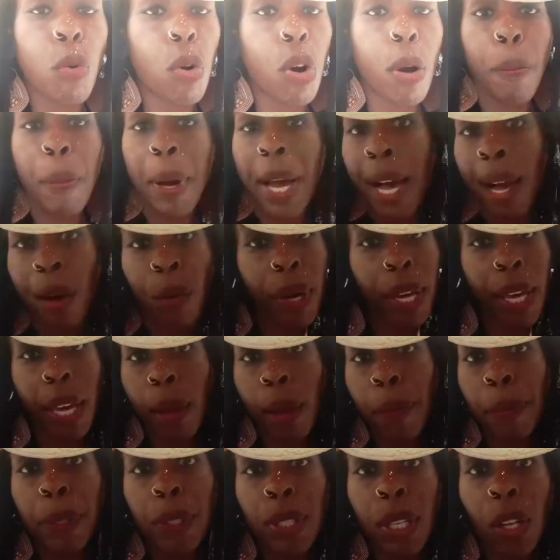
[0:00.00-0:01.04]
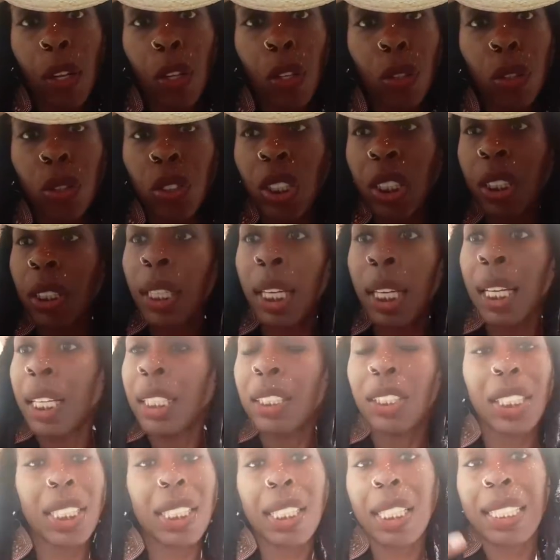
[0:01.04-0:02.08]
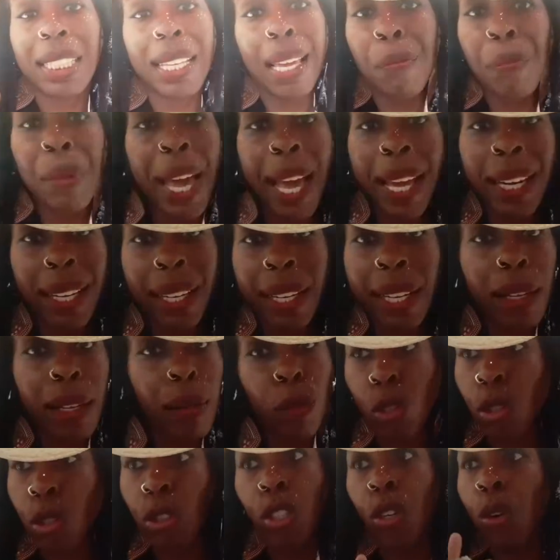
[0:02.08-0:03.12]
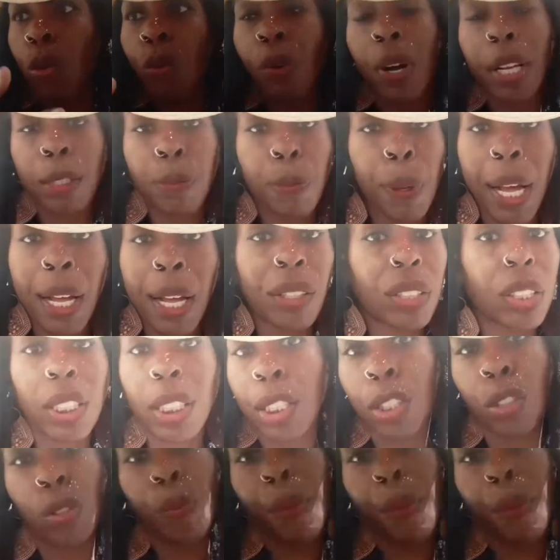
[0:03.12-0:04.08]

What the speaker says: Power episodes just because they mad at him. You don't watch Power just because you